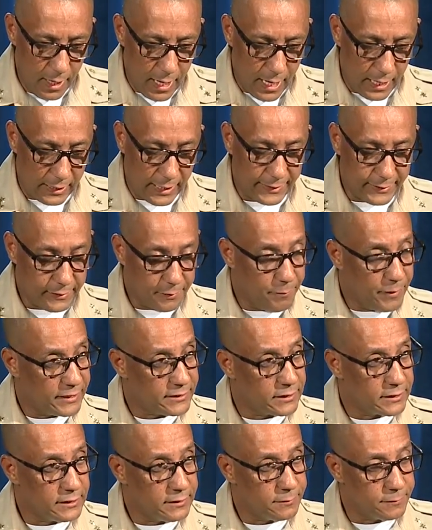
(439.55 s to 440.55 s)
I'd like to
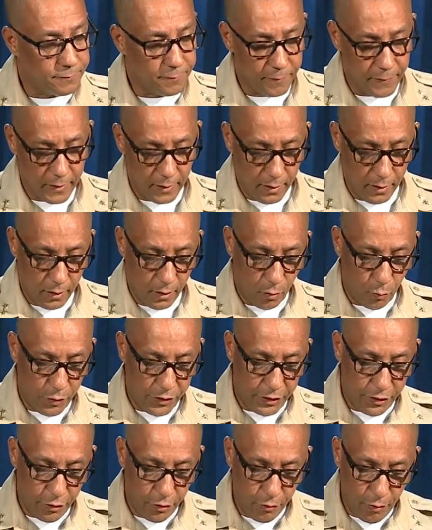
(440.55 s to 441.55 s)
mention we
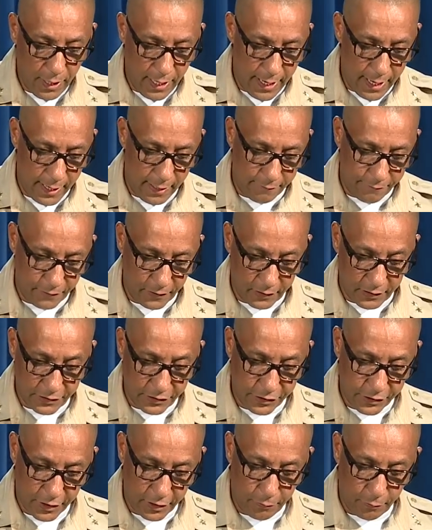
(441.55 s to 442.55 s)
do have a
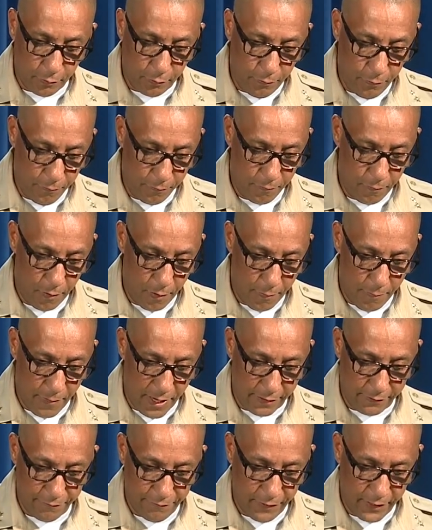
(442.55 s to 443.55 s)
considerable
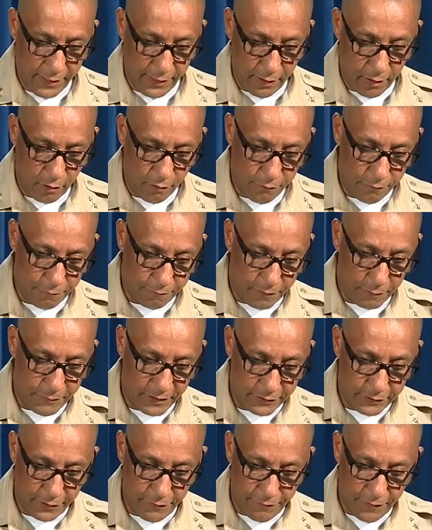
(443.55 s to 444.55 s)
amount of video from
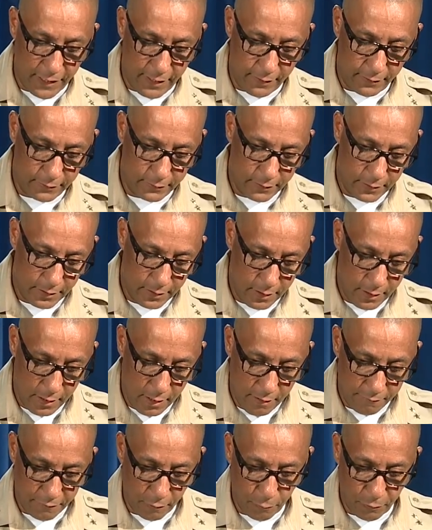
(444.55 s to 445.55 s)
this event
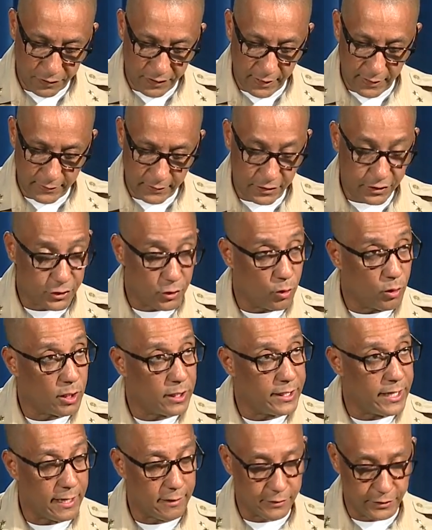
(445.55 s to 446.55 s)
from within the store
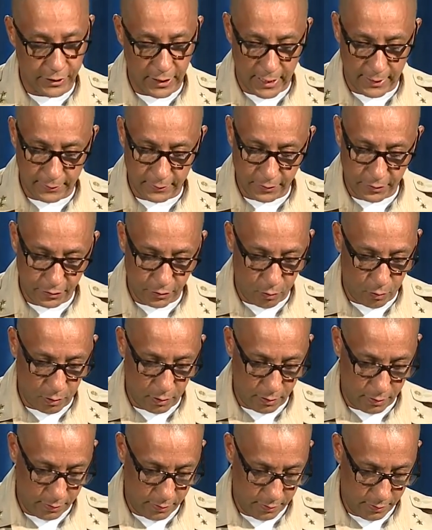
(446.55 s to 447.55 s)
and outside the
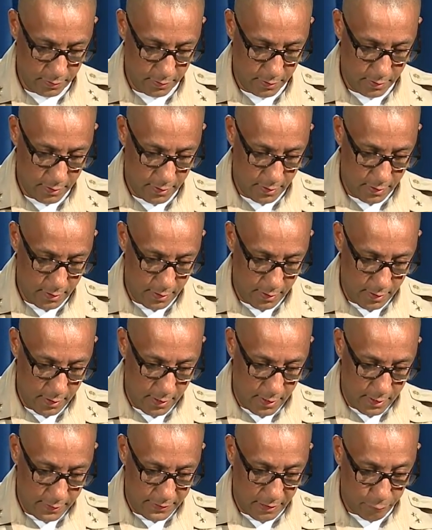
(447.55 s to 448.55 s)
store
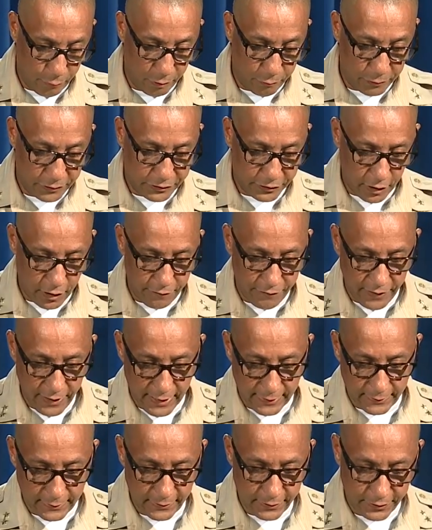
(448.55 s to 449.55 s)
that we're reserving
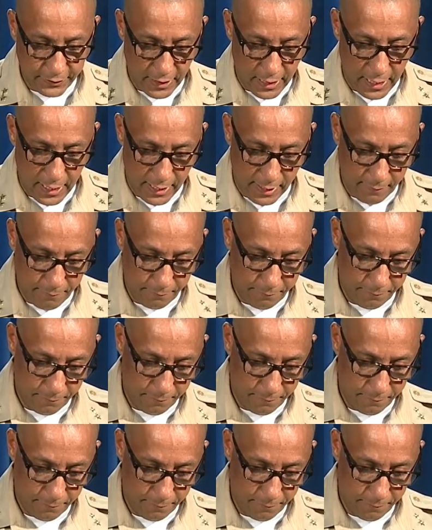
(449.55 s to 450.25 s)
at this time